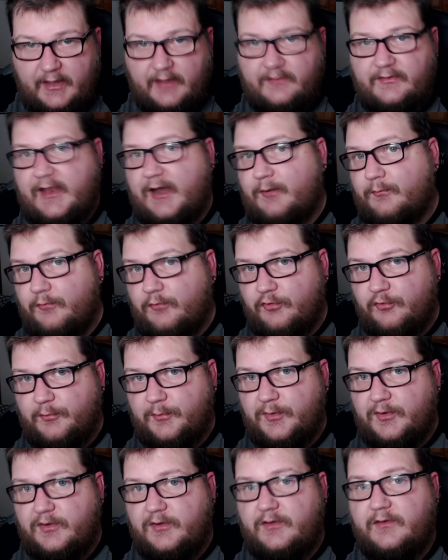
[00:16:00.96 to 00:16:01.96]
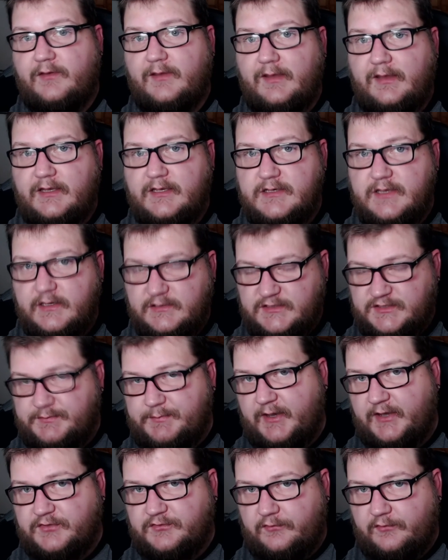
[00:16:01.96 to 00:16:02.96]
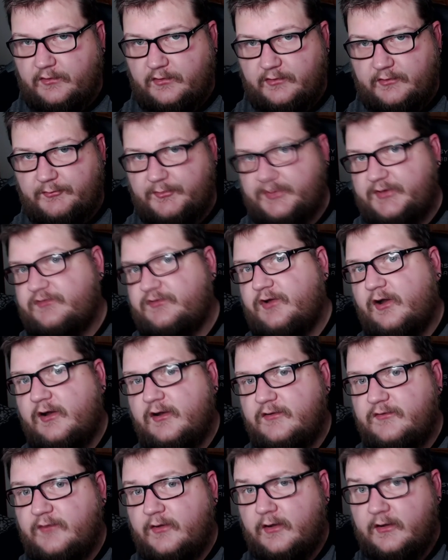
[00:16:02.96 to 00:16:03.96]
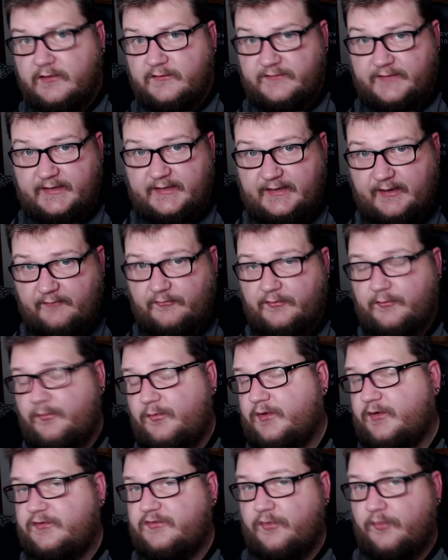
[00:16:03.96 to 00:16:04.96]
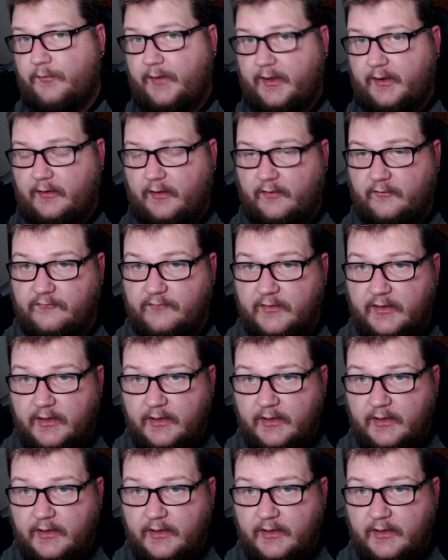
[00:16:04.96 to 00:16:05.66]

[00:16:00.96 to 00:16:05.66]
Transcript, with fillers: get that rumored special delivery Charizard because I definitely want to show that off.